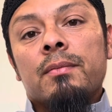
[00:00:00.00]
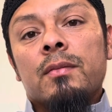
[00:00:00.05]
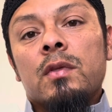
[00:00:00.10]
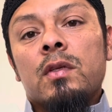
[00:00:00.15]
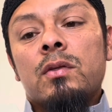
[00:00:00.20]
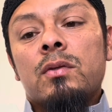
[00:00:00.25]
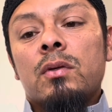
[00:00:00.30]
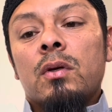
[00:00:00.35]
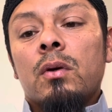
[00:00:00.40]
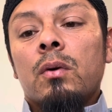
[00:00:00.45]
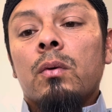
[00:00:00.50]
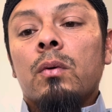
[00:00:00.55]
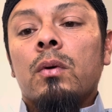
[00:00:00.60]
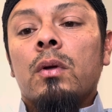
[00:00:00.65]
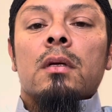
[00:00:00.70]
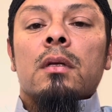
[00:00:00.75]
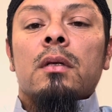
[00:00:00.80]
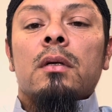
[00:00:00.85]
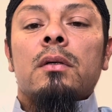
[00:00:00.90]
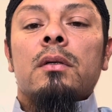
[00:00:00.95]
So
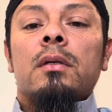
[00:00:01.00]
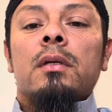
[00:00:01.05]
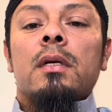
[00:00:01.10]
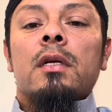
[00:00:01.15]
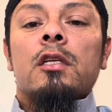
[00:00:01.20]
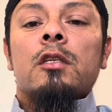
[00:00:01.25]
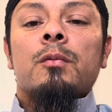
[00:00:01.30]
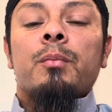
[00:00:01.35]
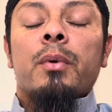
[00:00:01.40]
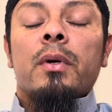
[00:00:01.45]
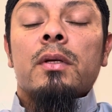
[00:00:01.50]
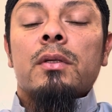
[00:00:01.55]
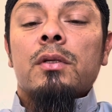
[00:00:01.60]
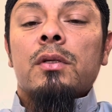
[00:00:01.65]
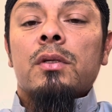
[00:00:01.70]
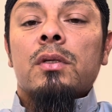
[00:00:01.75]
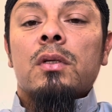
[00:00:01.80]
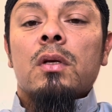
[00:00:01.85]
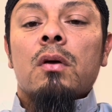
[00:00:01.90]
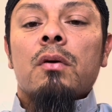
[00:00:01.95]
learn to express
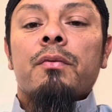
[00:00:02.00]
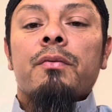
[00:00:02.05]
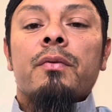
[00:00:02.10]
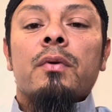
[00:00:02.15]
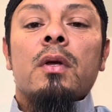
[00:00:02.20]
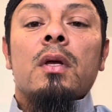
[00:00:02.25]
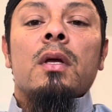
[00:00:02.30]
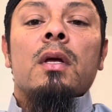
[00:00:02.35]
yourself